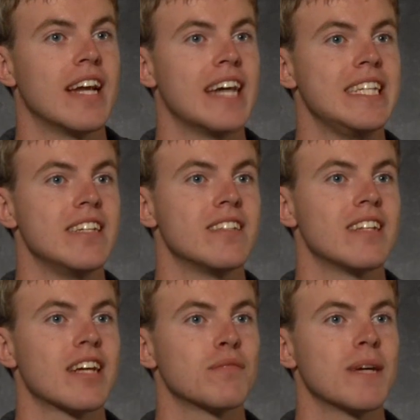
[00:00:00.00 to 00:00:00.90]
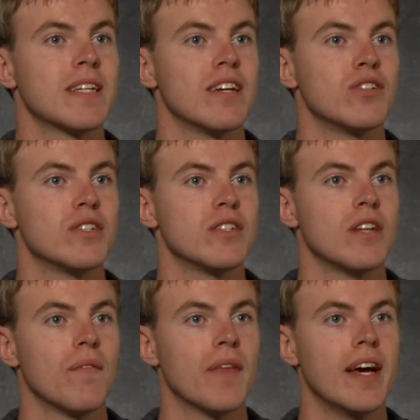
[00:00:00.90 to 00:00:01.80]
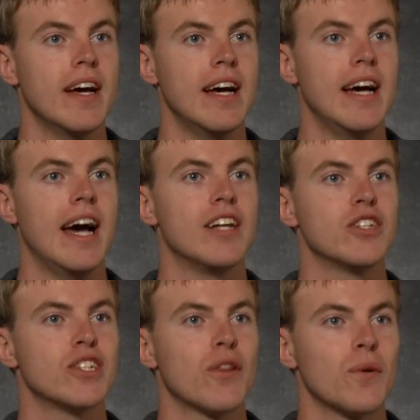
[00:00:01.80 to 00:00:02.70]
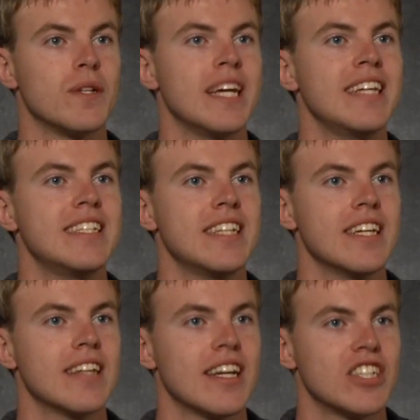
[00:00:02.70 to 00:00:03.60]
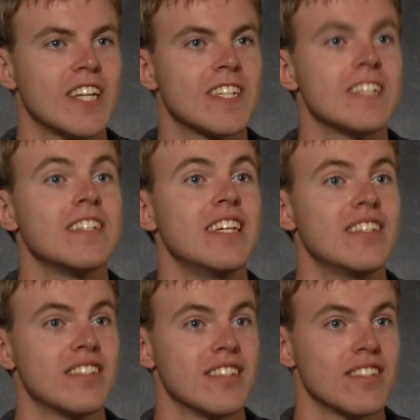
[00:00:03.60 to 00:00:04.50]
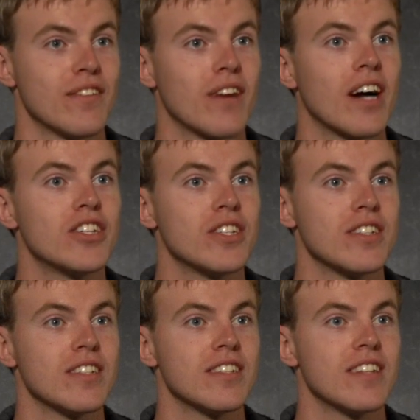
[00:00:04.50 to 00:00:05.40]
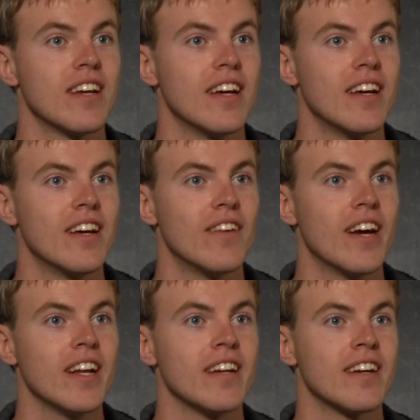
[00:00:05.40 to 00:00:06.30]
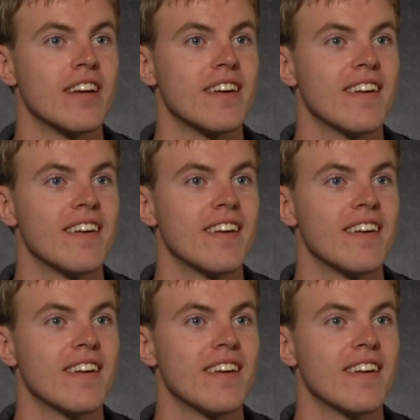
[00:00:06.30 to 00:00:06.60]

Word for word: and ideas and expectations, and just through tasting that changeless isness of consciousness right here.